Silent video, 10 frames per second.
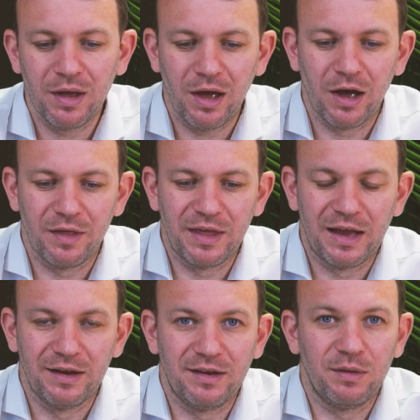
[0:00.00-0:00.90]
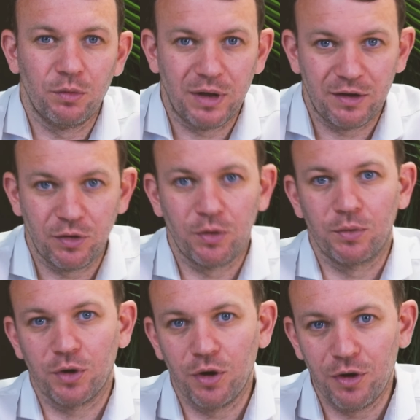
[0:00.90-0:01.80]
the LED will get
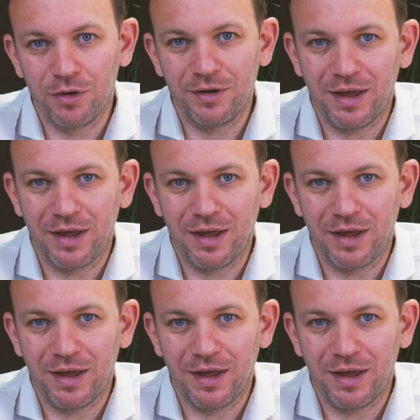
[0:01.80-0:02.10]
toggled on,